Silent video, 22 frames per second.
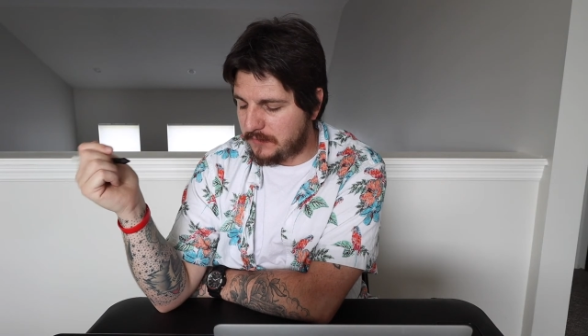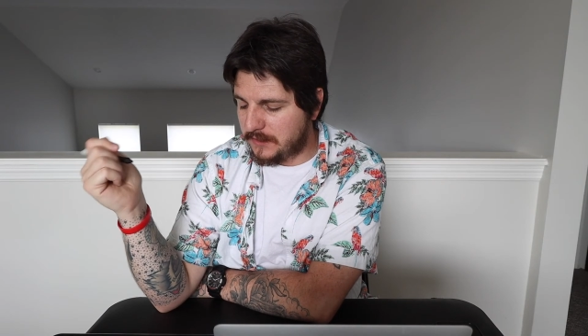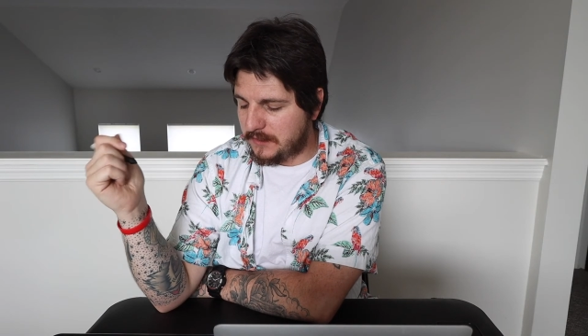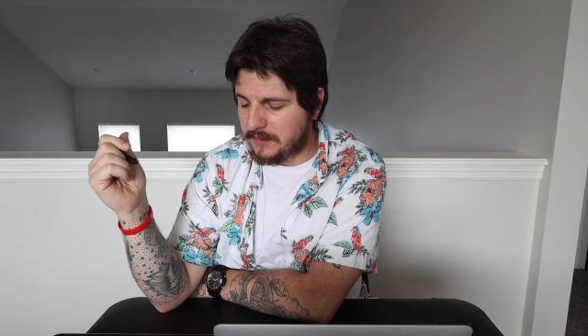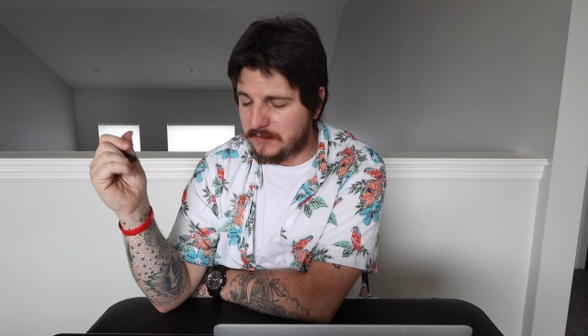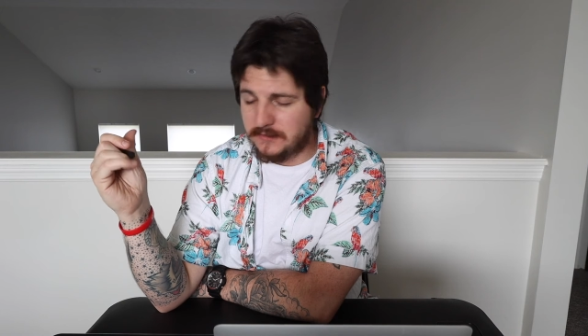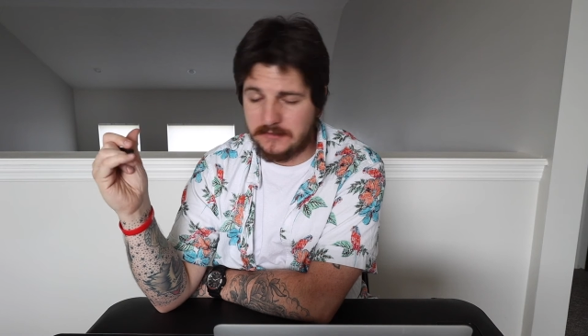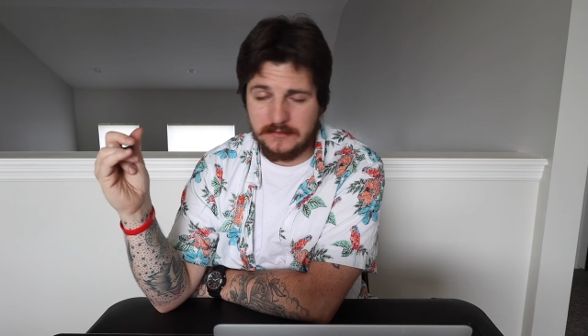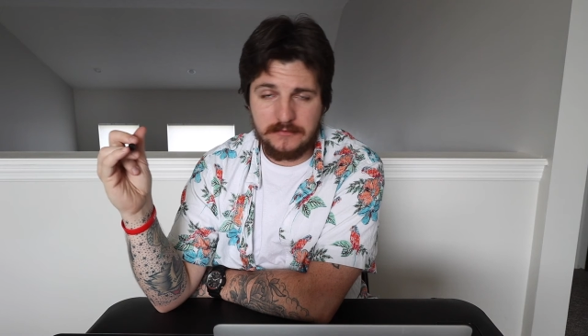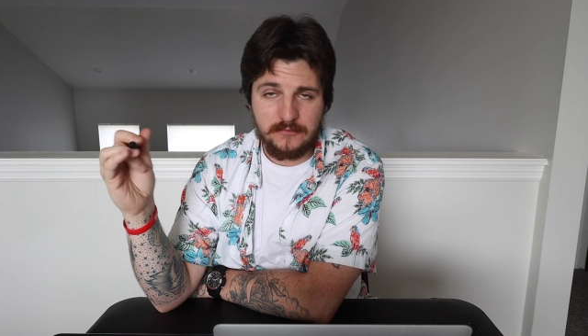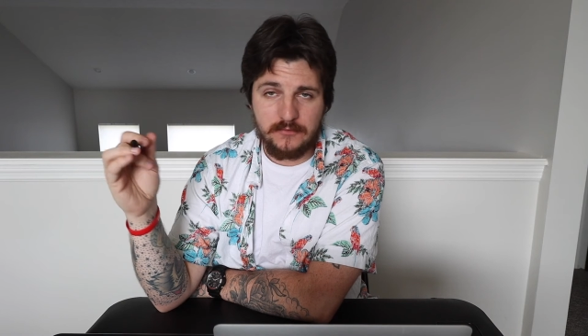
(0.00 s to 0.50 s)

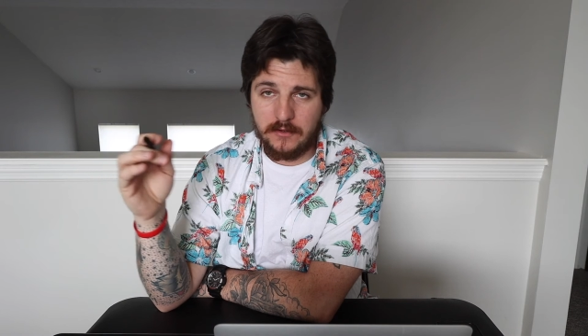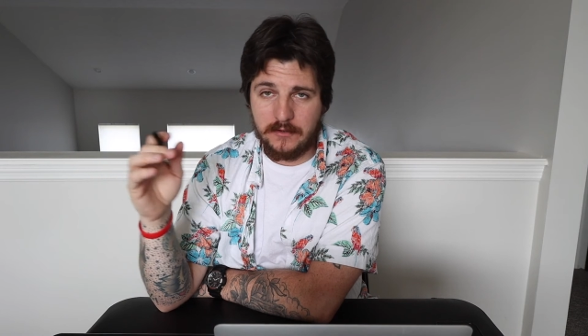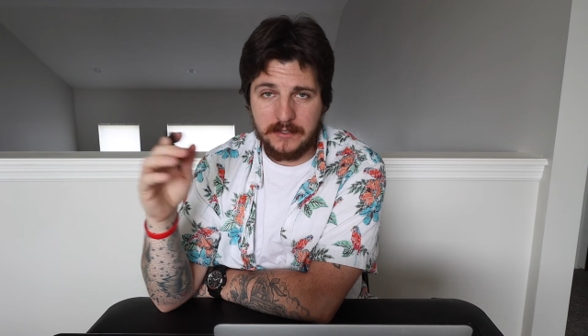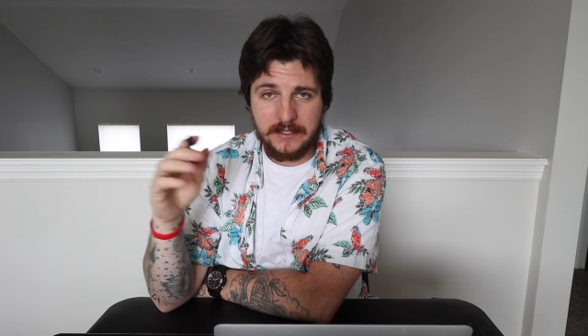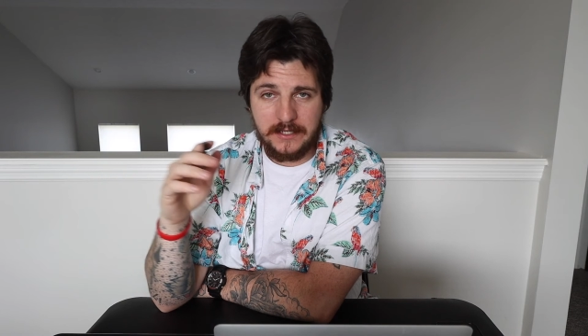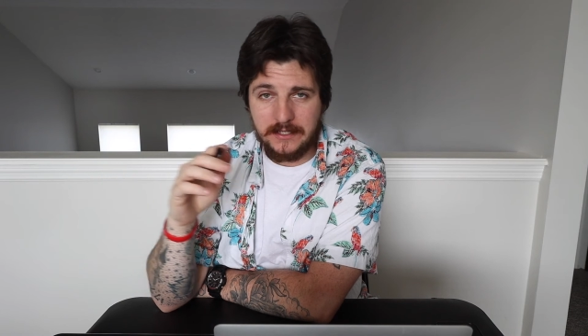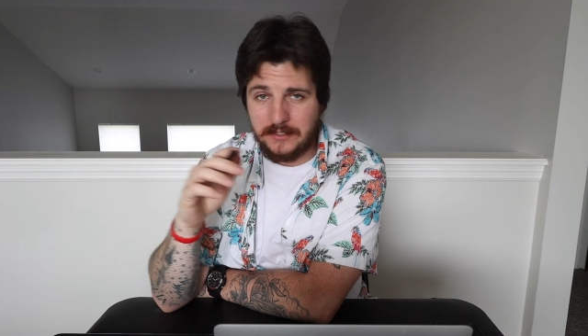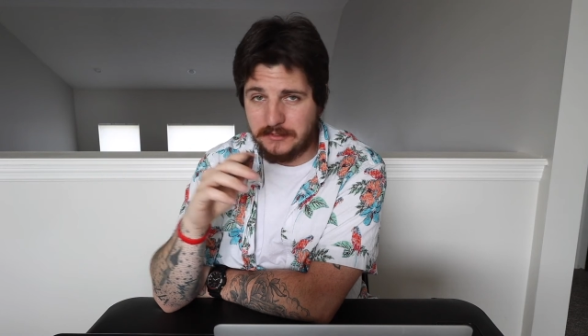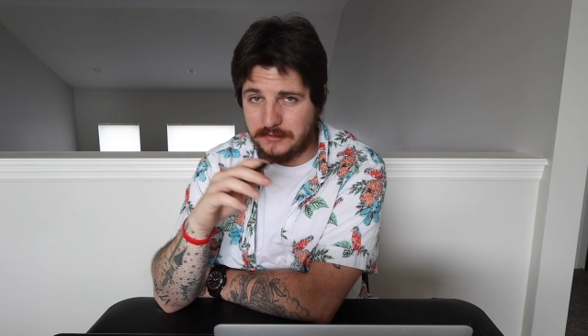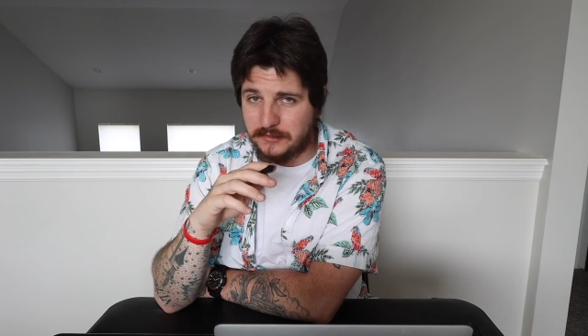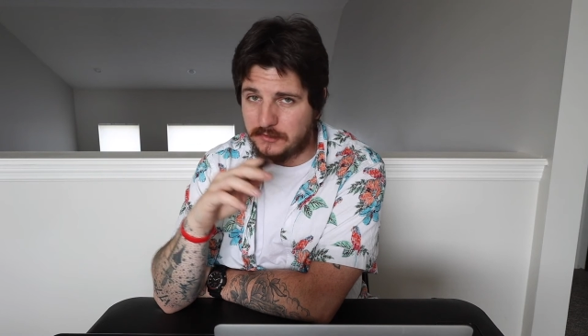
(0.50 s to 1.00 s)
because
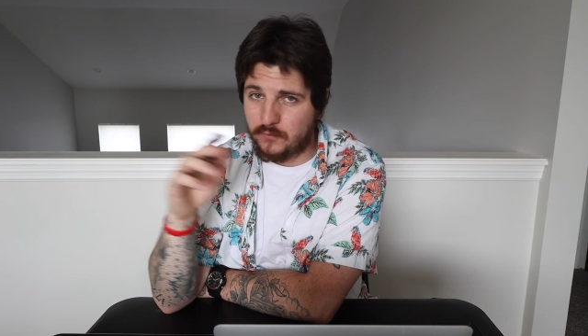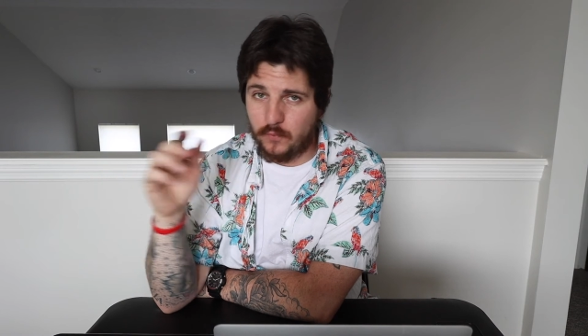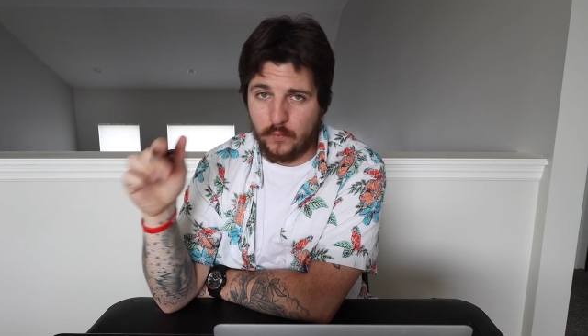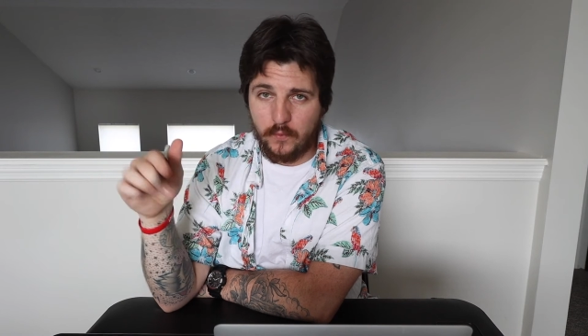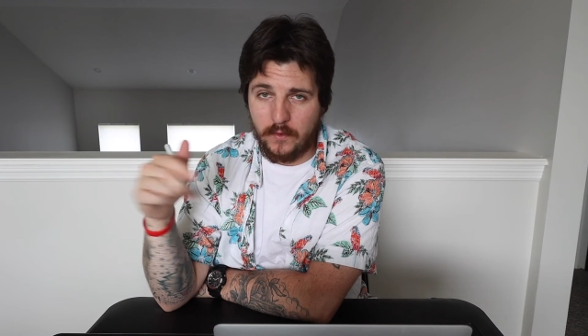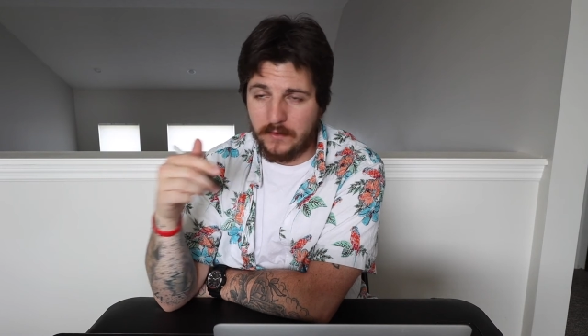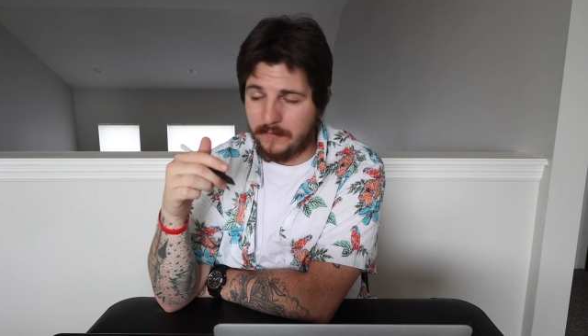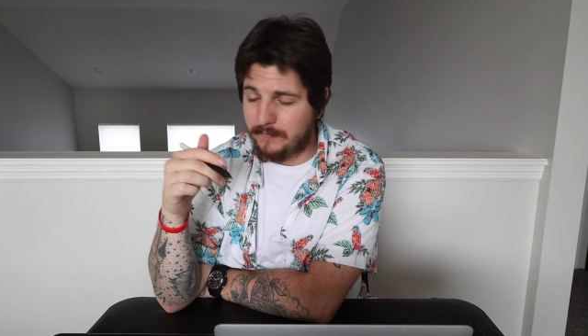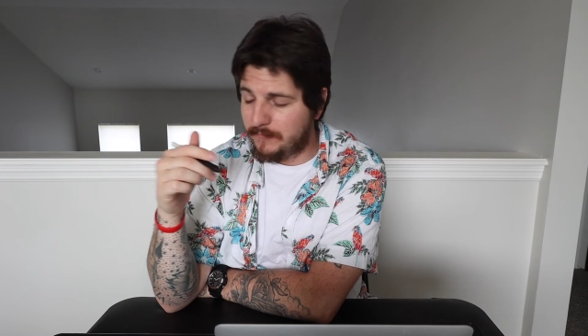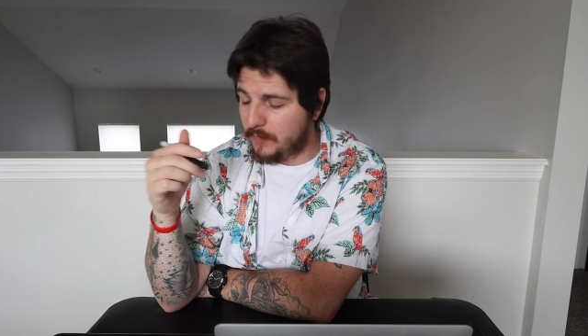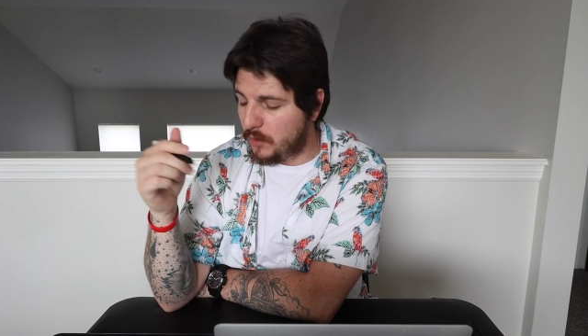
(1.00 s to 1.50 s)
drawing it is just
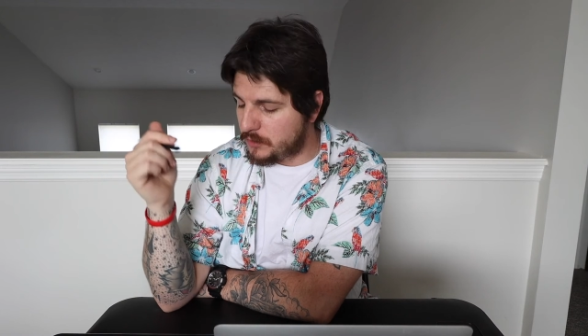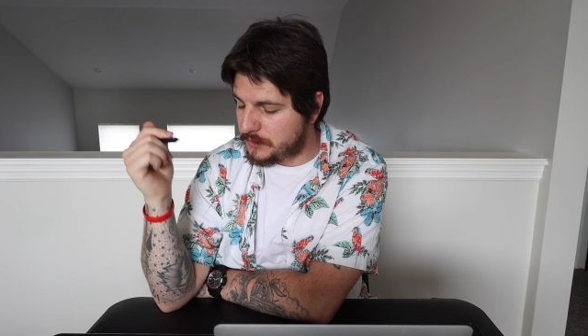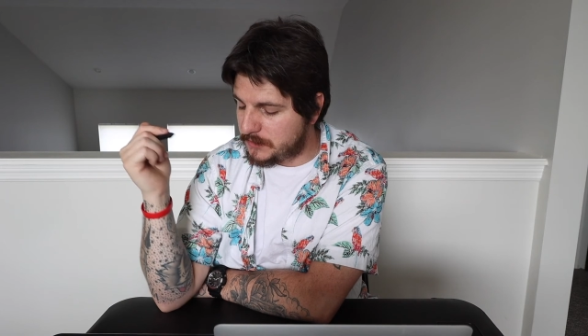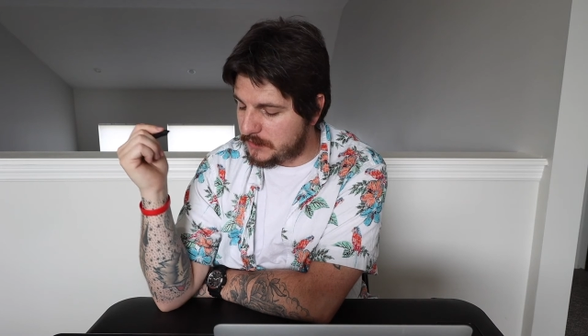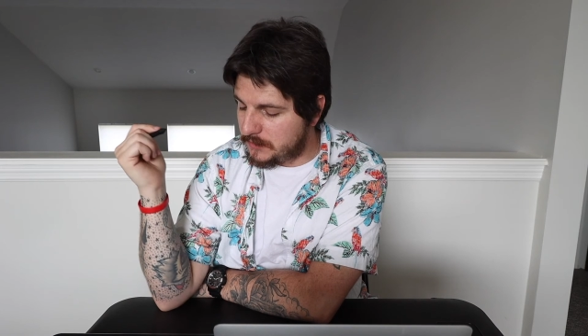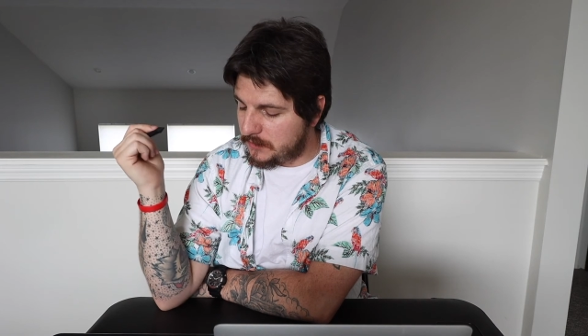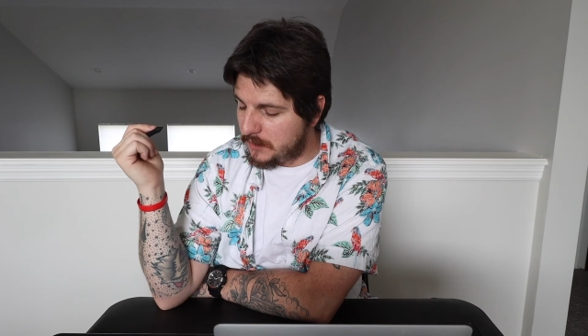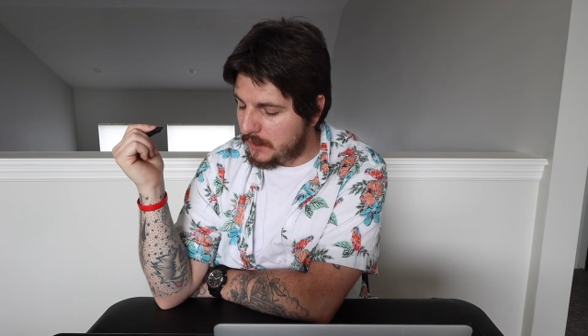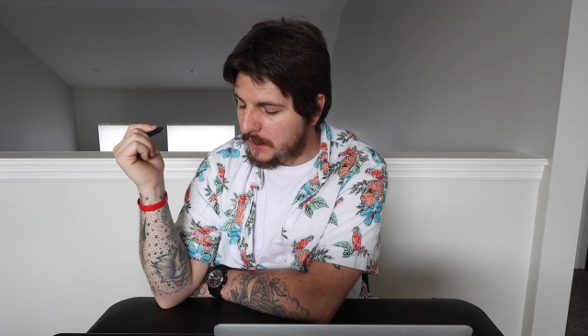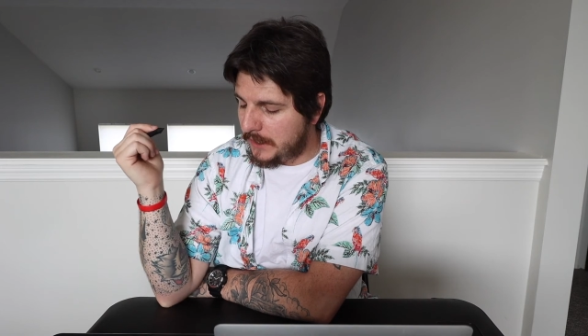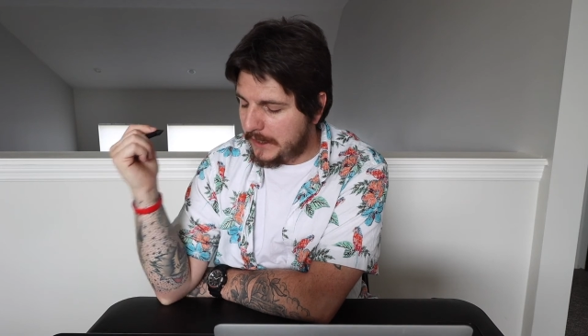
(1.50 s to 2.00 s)
one
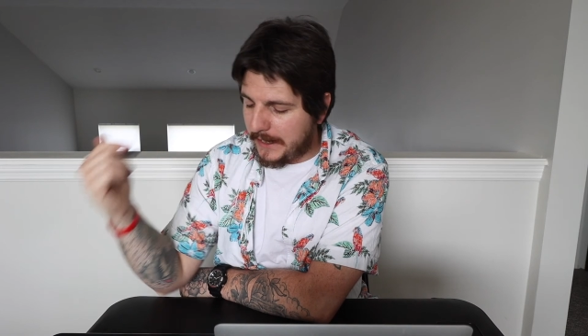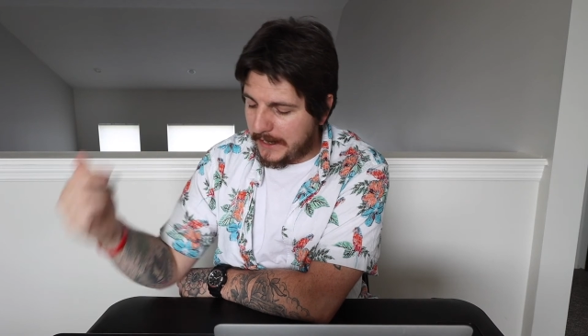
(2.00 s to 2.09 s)
motion.